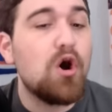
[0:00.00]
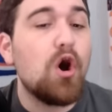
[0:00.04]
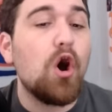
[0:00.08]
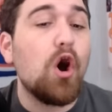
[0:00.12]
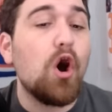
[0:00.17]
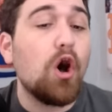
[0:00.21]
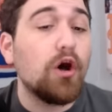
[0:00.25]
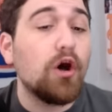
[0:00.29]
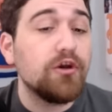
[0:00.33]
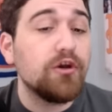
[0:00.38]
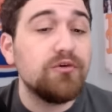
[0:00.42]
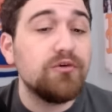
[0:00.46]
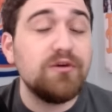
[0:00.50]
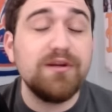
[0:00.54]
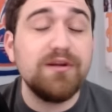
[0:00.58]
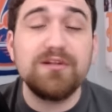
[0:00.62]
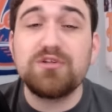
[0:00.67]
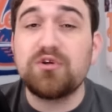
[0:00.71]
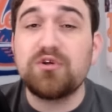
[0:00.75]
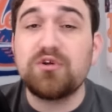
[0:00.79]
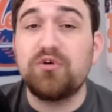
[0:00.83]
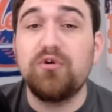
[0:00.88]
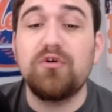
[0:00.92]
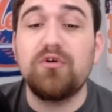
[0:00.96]
All you need
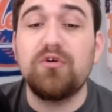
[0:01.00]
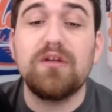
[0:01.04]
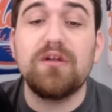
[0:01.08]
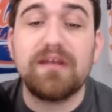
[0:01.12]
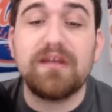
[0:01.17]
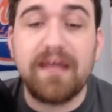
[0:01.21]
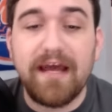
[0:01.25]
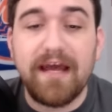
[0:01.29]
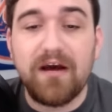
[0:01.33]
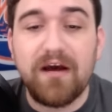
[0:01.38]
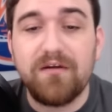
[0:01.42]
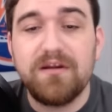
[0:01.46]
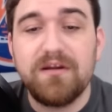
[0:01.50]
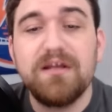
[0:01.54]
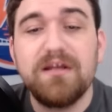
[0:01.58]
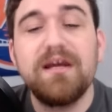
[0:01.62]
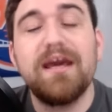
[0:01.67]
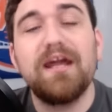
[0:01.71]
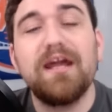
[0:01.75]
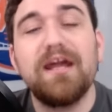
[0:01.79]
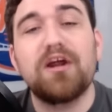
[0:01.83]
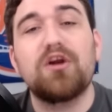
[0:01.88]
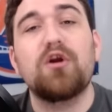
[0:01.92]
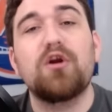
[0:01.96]
is a Google account
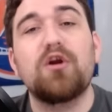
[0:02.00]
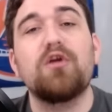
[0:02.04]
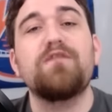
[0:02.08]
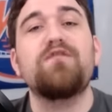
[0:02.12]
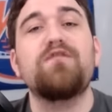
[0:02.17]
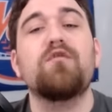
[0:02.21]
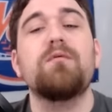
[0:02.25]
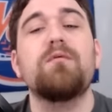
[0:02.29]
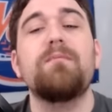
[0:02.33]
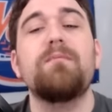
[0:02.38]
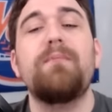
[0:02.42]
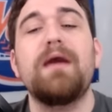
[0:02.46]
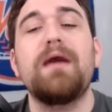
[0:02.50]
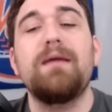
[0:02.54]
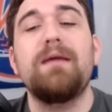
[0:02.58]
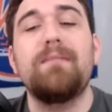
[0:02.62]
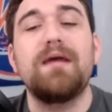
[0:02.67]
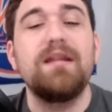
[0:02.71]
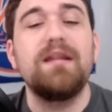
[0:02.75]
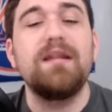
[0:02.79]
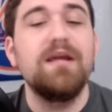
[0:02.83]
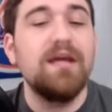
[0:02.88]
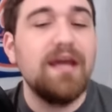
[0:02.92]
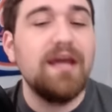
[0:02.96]
and a current form of
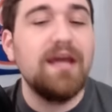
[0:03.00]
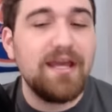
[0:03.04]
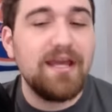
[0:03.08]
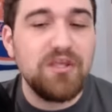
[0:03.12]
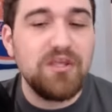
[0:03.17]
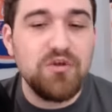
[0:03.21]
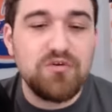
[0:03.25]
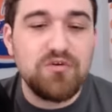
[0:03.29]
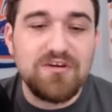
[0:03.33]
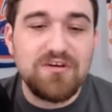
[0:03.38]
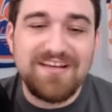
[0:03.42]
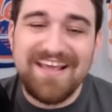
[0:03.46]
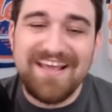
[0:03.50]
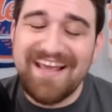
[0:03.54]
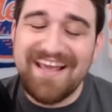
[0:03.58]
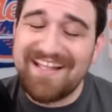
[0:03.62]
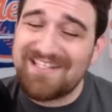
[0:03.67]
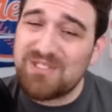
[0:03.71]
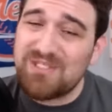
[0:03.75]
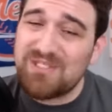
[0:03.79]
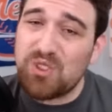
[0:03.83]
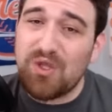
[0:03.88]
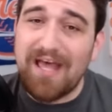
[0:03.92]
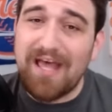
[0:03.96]
payment, and you can
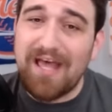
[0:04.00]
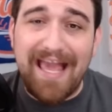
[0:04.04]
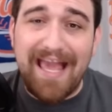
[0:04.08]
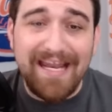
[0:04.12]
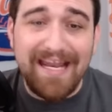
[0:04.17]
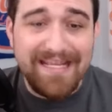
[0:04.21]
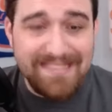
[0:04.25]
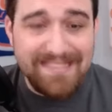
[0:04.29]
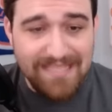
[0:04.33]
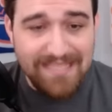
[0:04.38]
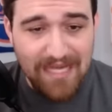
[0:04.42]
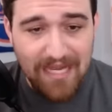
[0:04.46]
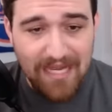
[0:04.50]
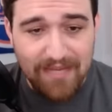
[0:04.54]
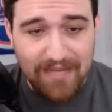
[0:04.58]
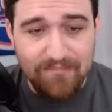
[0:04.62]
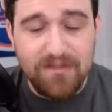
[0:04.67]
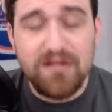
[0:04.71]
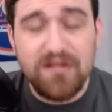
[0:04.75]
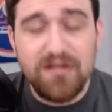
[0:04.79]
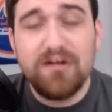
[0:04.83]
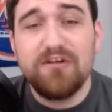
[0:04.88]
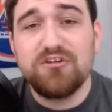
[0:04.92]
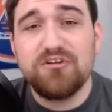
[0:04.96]
cancel anytime.
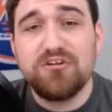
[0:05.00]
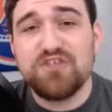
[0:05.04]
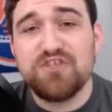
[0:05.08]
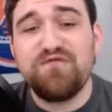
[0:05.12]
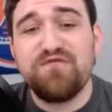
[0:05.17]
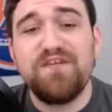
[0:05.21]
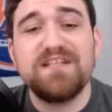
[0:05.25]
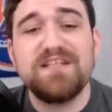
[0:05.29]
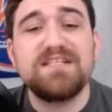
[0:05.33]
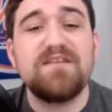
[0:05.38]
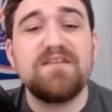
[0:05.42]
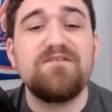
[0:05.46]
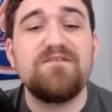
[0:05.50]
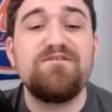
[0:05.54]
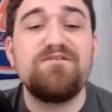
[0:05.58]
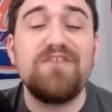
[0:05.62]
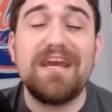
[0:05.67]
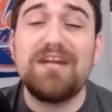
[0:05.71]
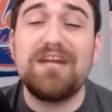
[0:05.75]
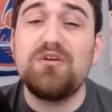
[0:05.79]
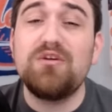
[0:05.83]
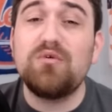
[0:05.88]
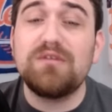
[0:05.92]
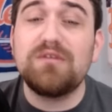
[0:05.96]
Just visit
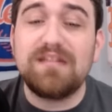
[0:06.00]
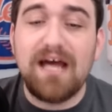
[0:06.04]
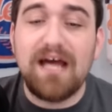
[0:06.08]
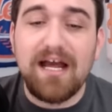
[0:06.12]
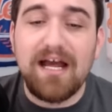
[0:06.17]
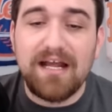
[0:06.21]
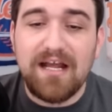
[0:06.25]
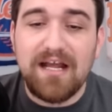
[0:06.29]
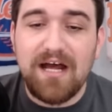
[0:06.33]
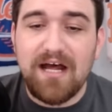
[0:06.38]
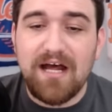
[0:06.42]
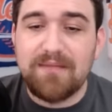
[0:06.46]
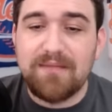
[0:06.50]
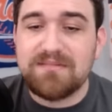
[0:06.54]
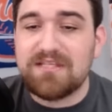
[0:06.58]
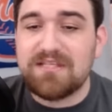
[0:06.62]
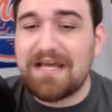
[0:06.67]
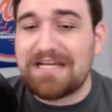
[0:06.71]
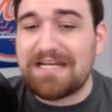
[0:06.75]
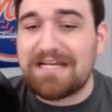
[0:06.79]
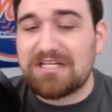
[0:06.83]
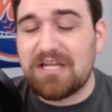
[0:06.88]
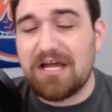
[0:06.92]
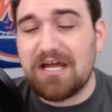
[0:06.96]

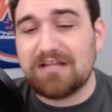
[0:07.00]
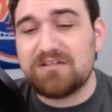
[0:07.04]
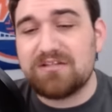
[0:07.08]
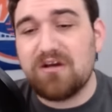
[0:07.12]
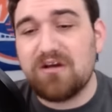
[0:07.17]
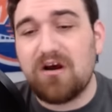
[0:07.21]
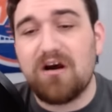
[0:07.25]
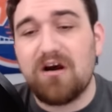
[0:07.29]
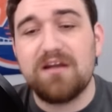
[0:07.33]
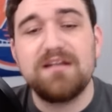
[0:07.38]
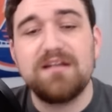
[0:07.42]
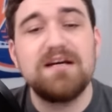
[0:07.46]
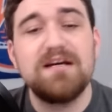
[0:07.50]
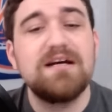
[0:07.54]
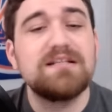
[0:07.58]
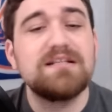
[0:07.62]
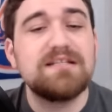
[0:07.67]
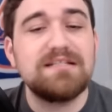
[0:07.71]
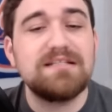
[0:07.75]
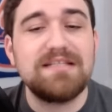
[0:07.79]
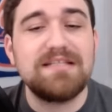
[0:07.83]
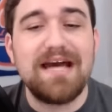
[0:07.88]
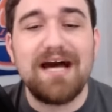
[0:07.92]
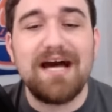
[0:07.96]
FanDuel.com/LockedOn
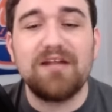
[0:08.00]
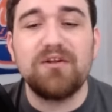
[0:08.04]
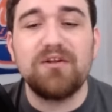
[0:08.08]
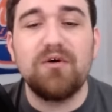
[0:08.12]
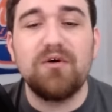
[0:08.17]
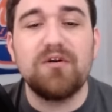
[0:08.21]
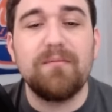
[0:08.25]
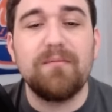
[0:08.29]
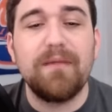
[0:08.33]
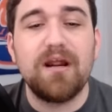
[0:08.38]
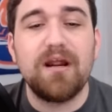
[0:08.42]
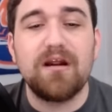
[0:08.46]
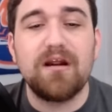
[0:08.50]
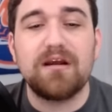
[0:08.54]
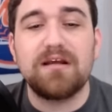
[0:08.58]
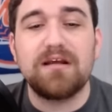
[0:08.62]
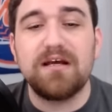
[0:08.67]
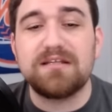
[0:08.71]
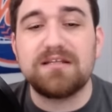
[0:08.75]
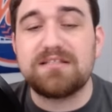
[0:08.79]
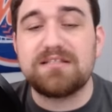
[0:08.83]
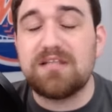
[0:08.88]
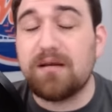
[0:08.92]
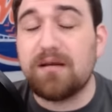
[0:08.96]
to download
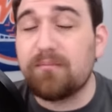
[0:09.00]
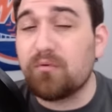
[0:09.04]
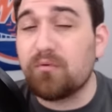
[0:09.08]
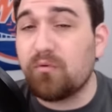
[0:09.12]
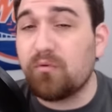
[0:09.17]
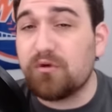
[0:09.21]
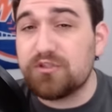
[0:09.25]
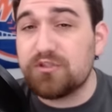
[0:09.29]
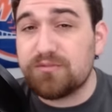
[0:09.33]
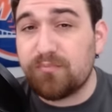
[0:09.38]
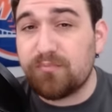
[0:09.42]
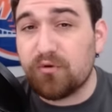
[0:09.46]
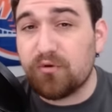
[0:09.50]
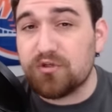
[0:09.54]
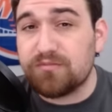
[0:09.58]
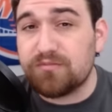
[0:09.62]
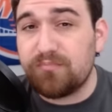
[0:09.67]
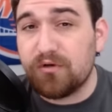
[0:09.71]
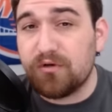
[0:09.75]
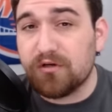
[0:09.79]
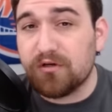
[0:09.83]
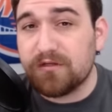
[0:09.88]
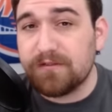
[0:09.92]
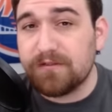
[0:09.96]
America's number one
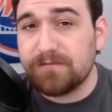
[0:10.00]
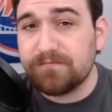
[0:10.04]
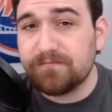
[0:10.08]
sportsbook.